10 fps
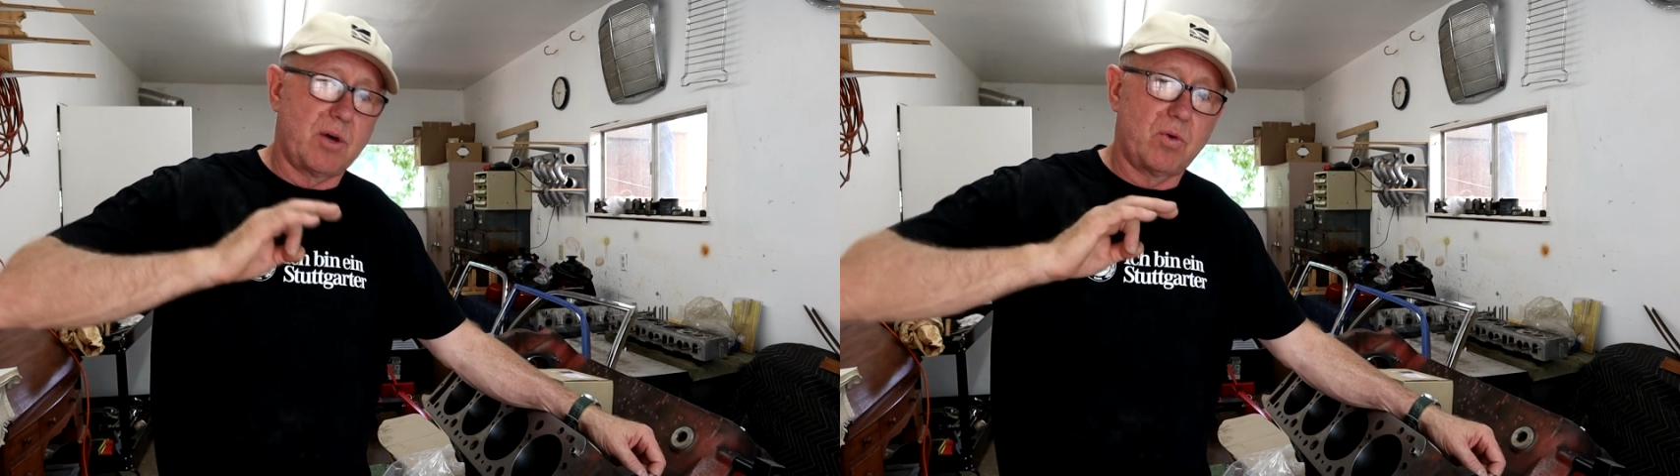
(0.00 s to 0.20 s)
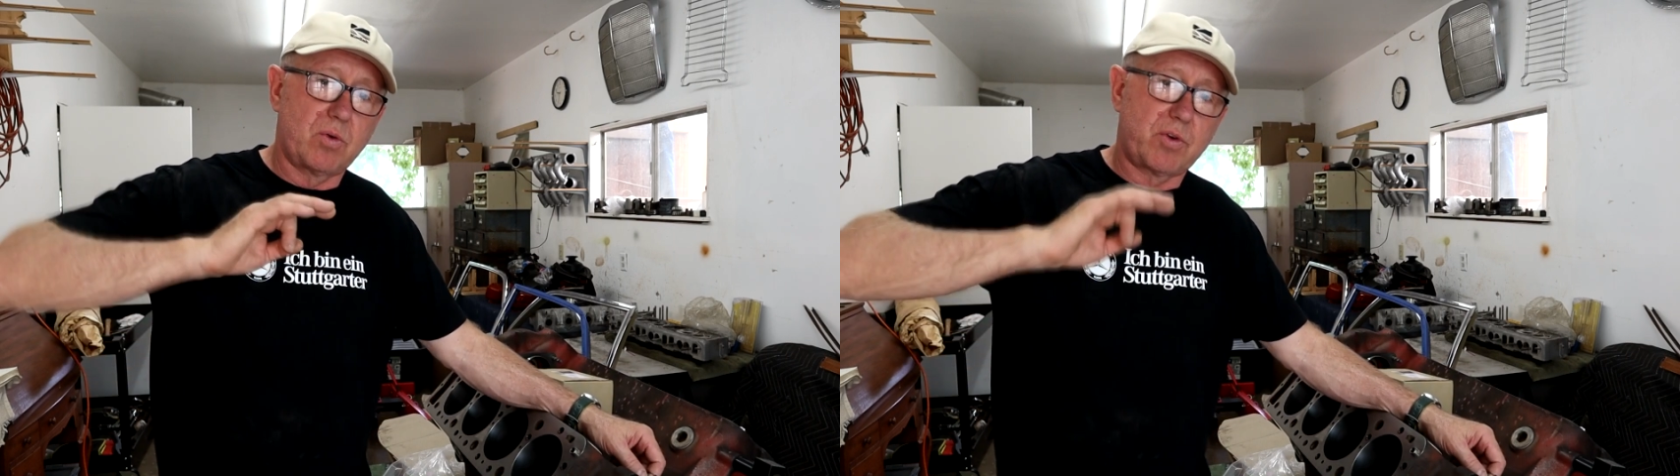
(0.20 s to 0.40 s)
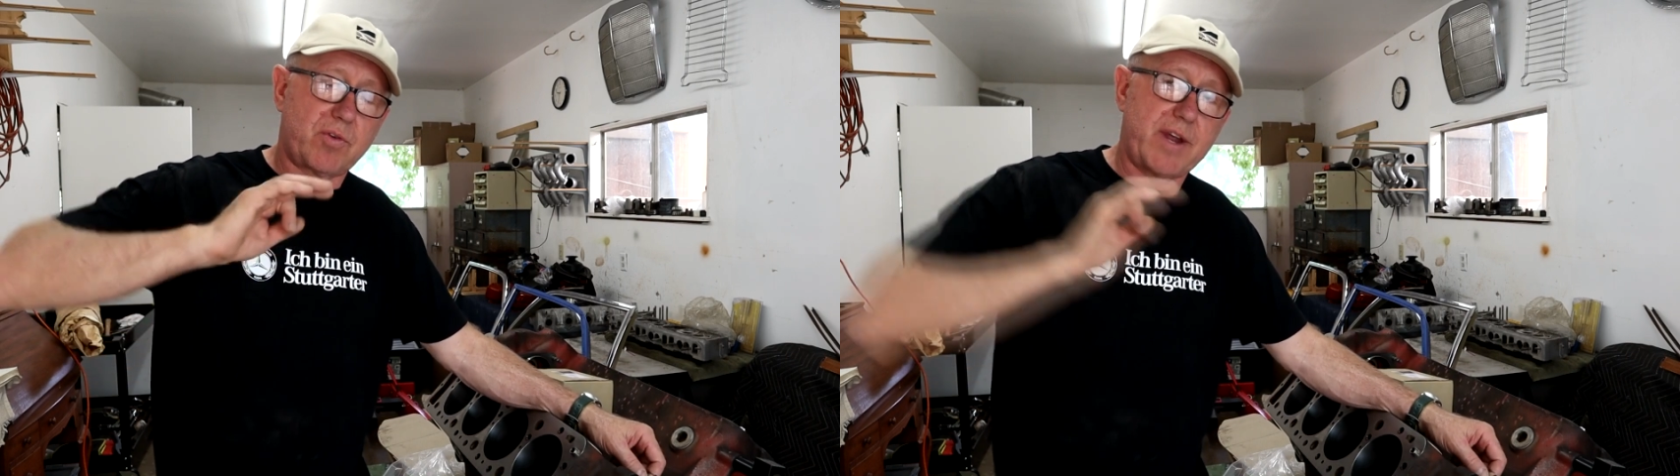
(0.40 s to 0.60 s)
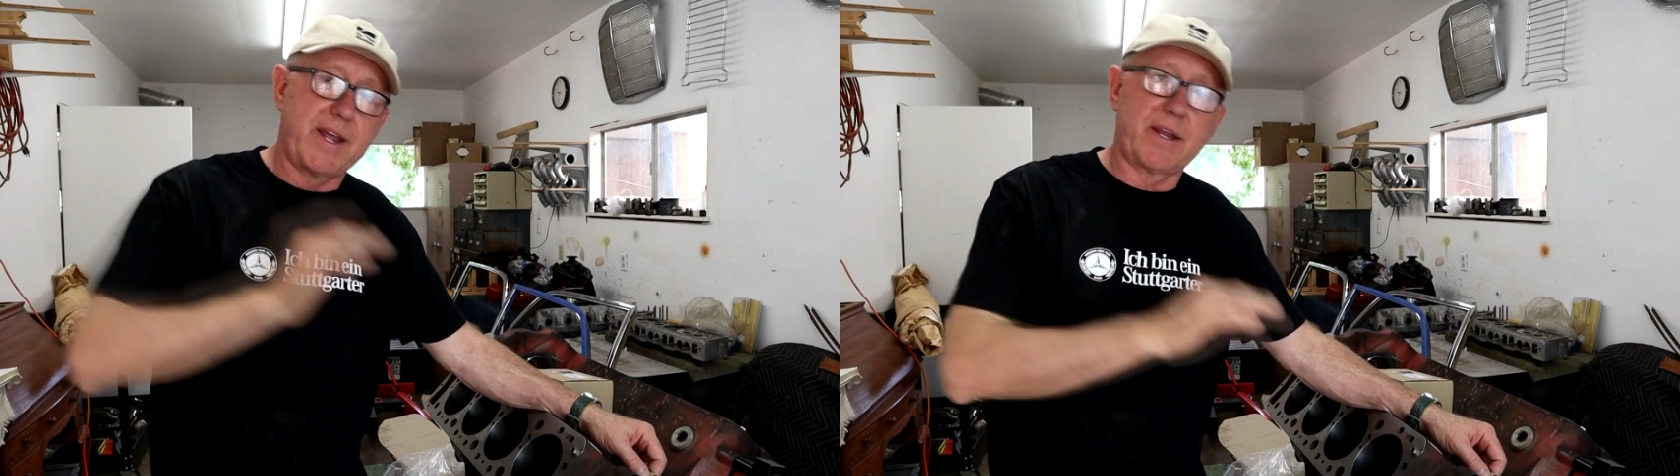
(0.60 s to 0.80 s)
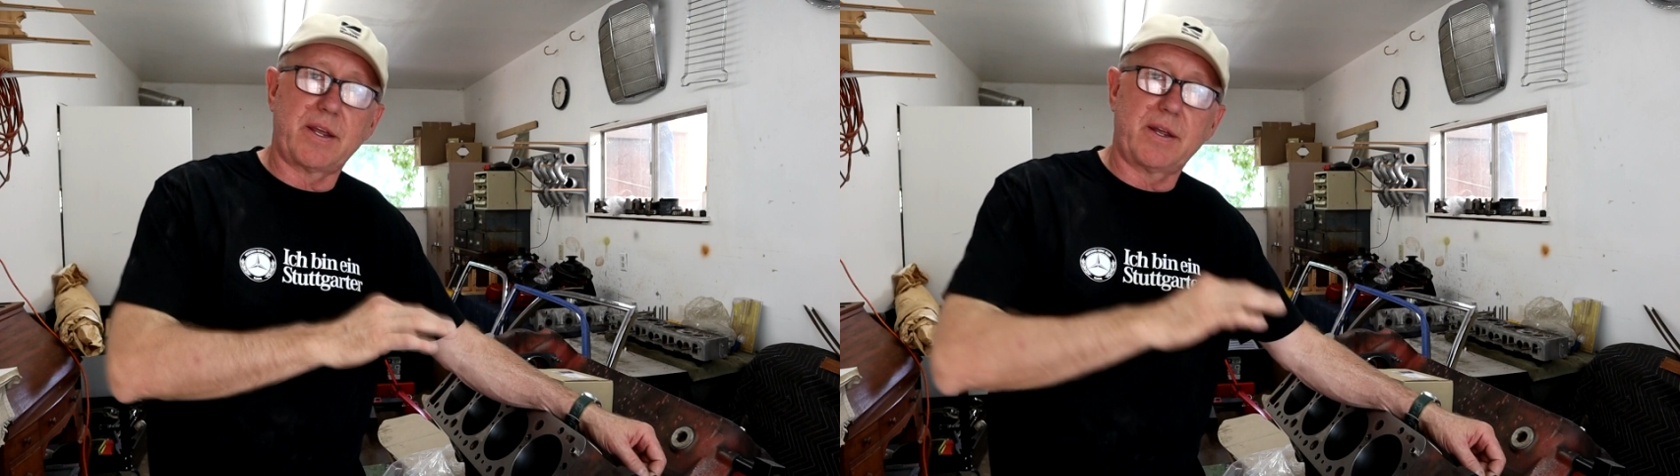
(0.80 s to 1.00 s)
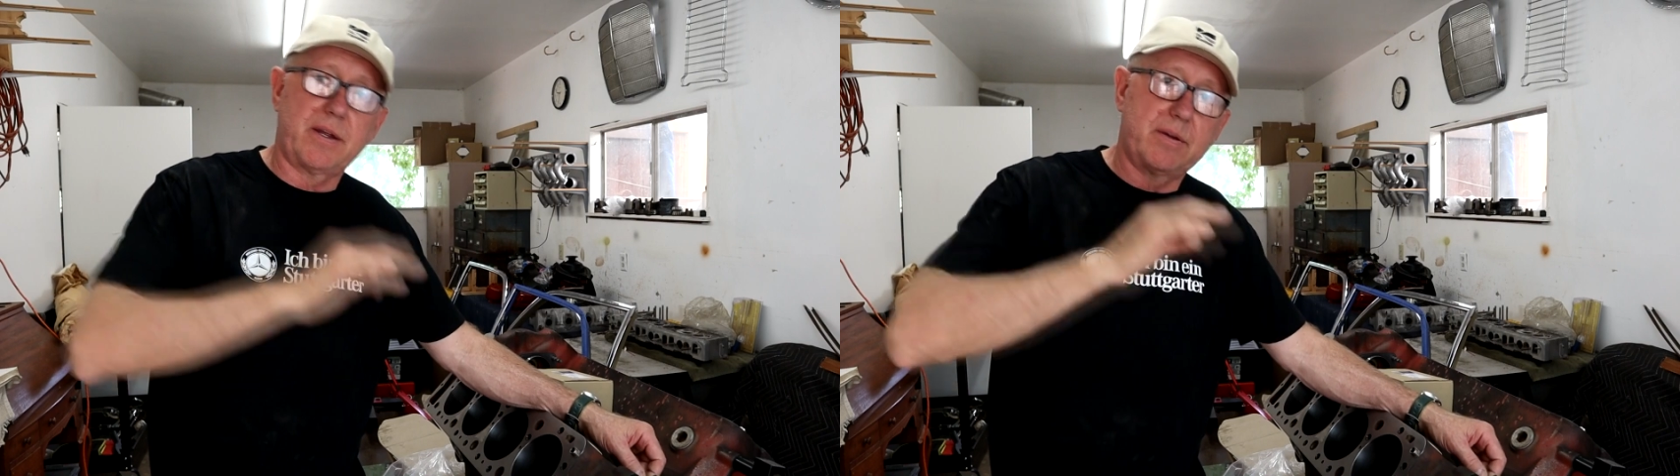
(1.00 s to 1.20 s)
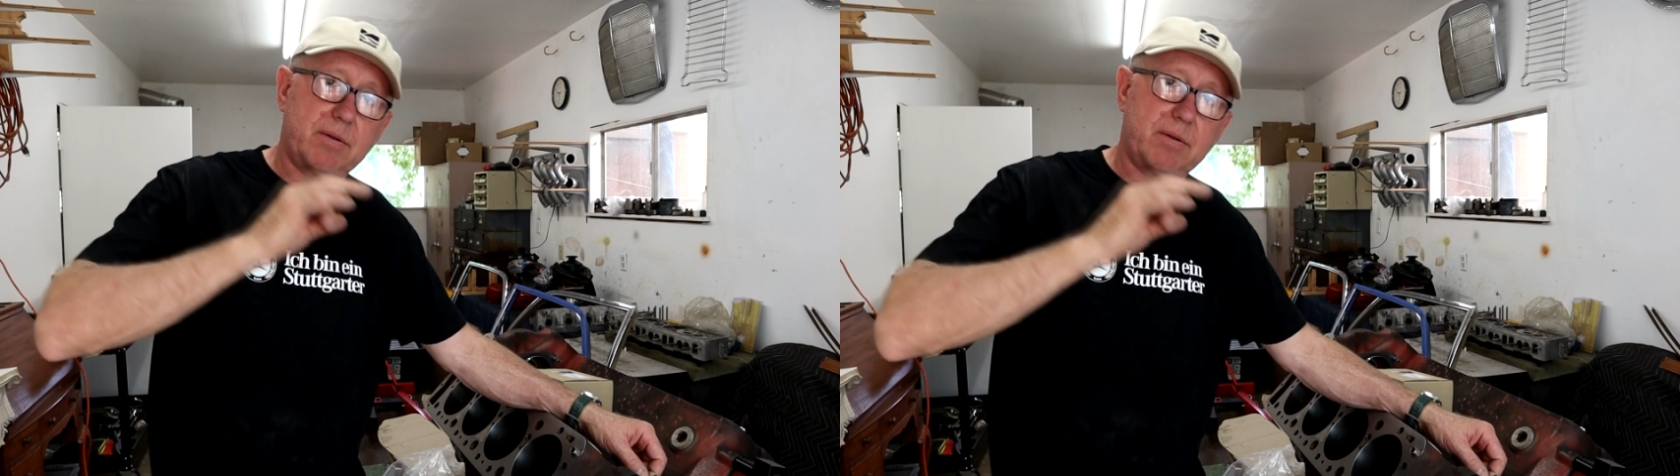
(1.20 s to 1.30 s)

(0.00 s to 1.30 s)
whole crank,